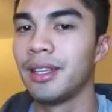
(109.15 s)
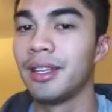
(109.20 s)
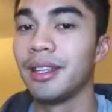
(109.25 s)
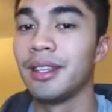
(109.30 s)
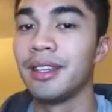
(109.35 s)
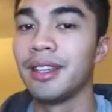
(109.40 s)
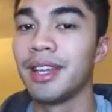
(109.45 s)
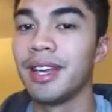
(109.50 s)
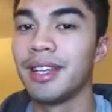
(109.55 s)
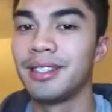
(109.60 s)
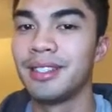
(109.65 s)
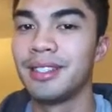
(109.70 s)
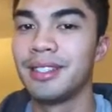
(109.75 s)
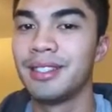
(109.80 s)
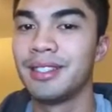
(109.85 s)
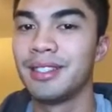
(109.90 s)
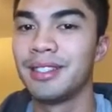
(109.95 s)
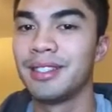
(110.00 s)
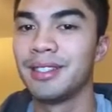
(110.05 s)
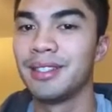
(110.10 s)
and
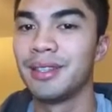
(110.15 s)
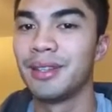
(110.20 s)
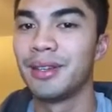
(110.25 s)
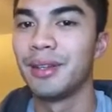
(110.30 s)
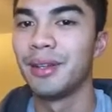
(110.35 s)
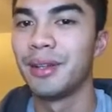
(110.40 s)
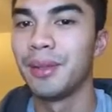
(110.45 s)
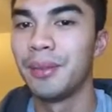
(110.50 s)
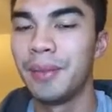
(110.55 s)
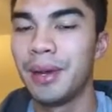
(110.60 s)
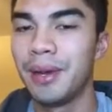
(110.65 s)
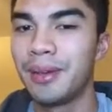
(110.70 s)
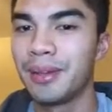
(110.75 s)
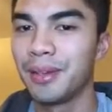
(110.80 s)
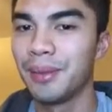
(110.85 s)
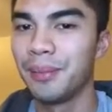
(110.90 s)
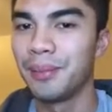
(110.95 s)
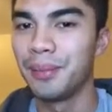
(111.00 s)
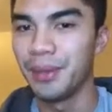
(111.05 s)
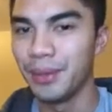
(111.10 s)
that's all
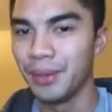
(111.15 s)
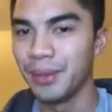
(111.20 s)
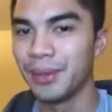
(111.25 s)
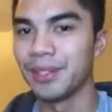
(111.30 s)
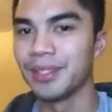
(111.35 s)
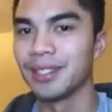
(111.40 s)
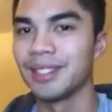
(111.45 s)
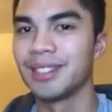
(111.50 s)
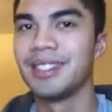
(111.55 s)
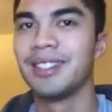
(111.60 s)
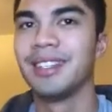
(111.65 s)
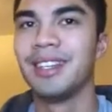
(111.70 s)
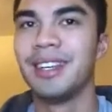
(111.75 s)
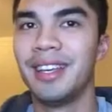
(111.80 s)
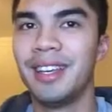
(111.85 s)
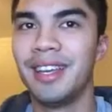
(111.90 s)
about computers.